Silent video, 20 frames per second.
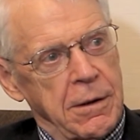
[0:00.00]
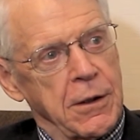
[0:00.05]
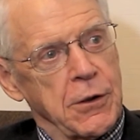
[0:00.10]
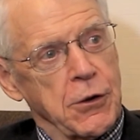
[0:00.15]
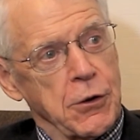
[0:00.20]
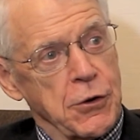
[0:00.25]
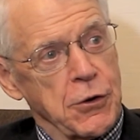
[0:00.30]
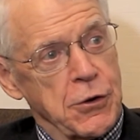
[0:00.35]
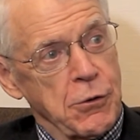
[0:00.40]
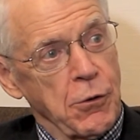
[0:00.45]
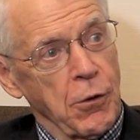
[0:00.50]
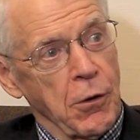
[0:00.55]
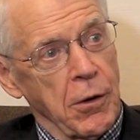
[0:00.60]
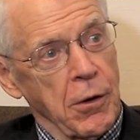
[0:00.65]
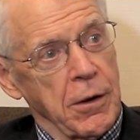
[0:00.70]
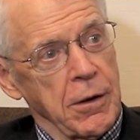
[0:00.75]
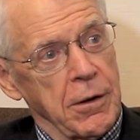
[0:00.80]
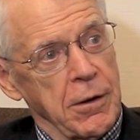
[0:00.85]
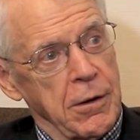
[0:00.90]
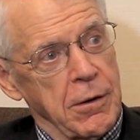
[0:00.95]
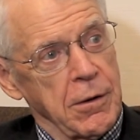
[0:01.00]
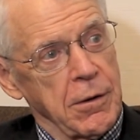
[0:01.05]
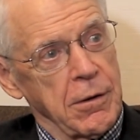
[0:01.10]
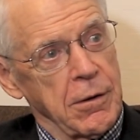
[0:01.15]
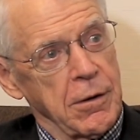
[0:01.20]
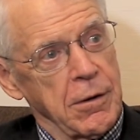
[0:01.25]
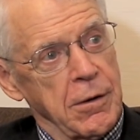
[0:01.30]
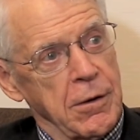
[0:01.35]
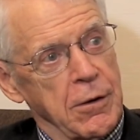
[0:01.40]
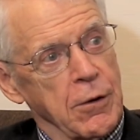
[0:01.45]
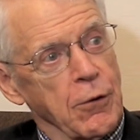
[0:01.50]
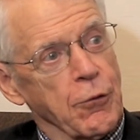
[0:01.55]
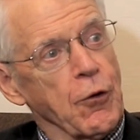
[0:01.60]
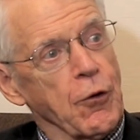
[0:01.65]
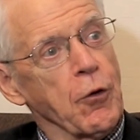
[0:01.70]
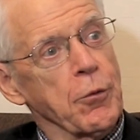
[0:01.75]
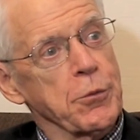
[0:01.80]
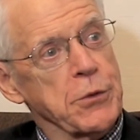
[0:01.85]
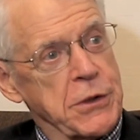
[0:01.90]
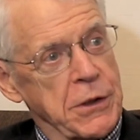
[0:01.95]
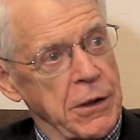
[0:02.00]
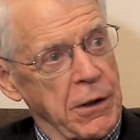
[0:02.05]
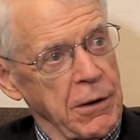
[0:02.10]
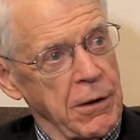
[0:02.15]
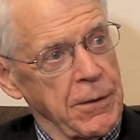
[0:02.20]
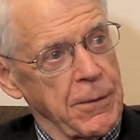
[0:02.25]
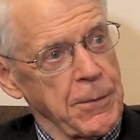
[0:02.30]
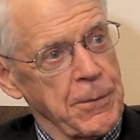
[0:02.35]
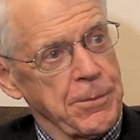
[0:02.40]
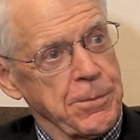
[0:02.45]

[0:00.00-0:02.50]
can destroy the foam cell,